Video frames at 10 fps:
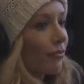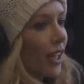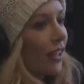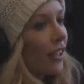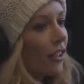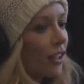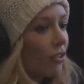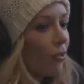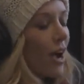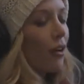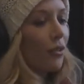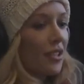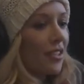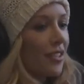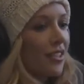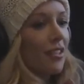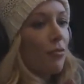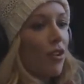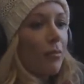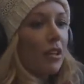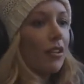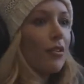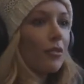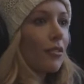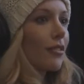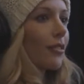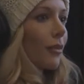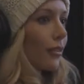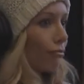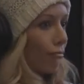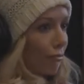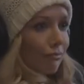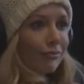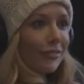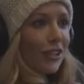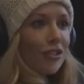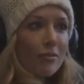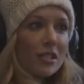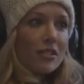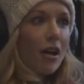He growls and says, "I'm dropping loads." I mean, he drops his loads.